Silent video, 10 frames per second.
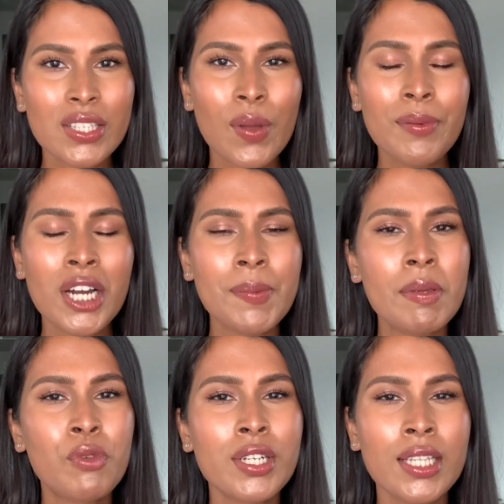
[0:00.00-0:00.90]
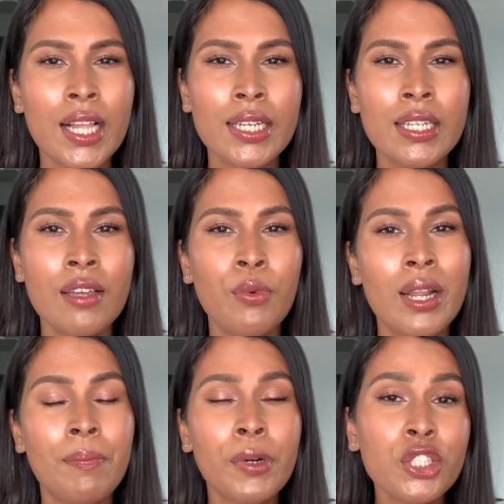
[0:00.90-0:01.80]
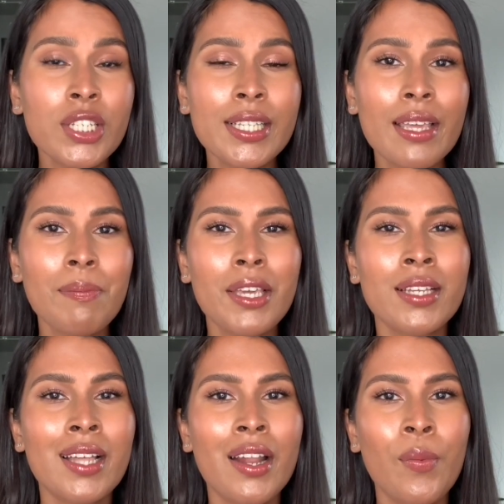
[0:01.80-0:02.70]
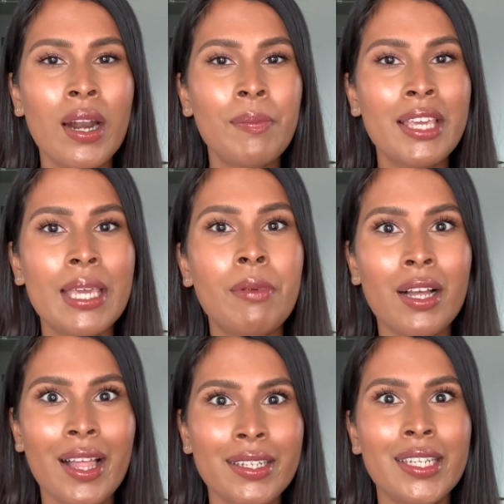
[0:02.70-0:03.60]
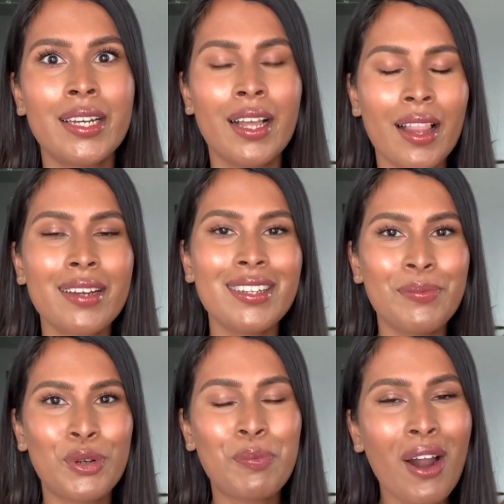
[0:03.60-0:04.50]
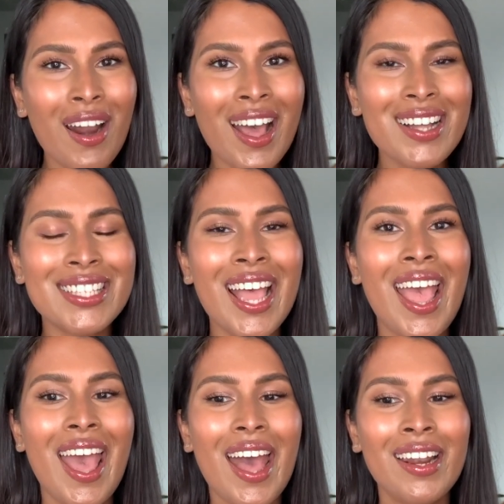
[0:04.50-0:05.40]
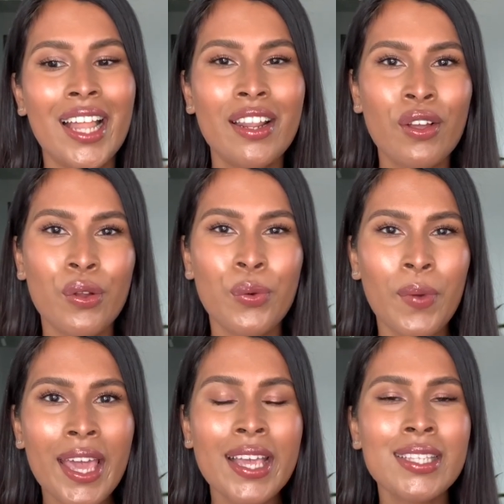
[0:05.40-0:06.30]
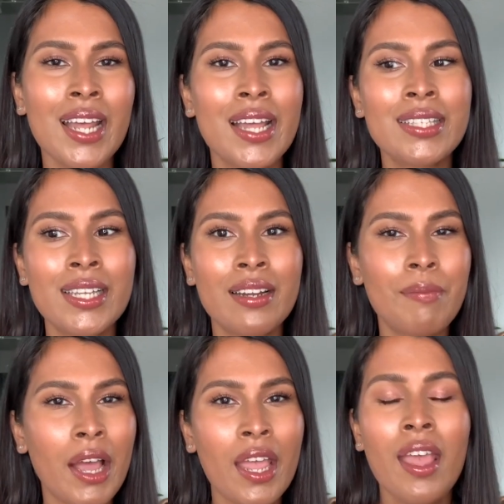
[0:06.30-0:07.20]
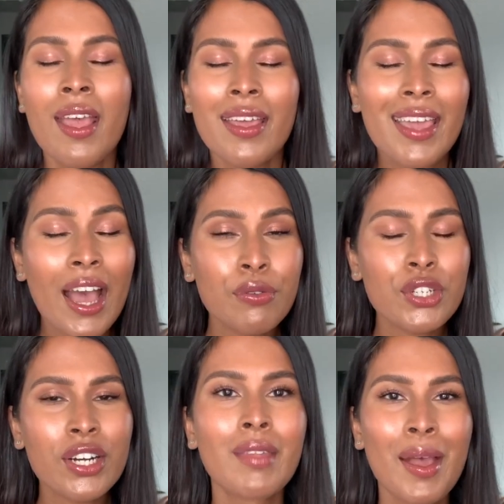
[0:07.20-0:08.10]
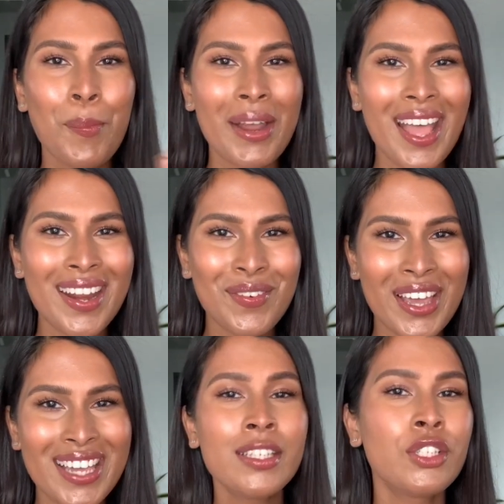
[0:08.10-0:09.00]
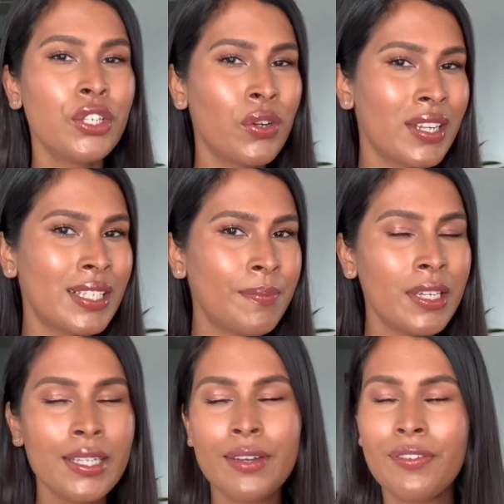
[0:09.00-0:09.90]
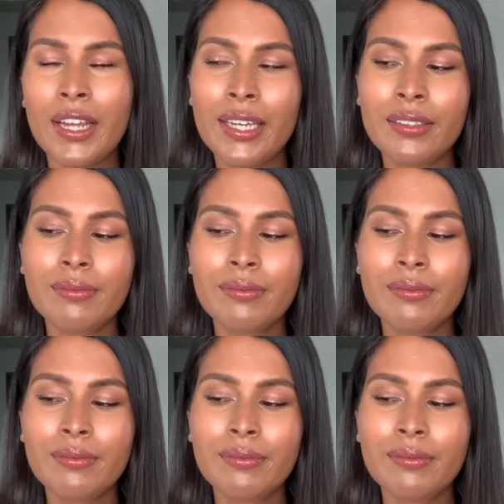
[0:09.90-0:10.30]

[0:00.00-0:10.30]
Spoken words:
why I'm trying to be more selective when I'm purchasing, because I don't want to keep collecting and collecting more products and let it go to waste and sit in my counter. But anyways, do you notice something different?